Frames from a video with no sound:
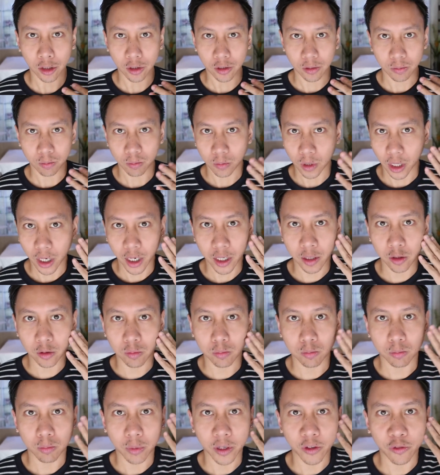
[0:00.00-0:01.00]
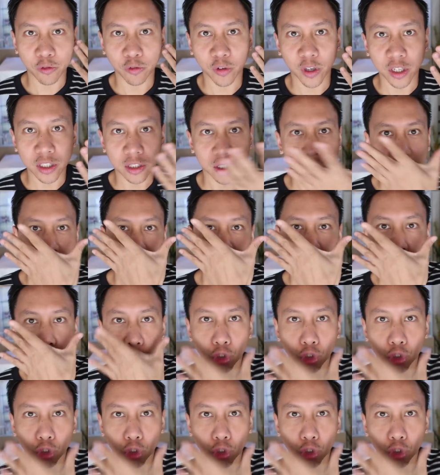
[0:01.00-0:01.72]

Look, I, my face like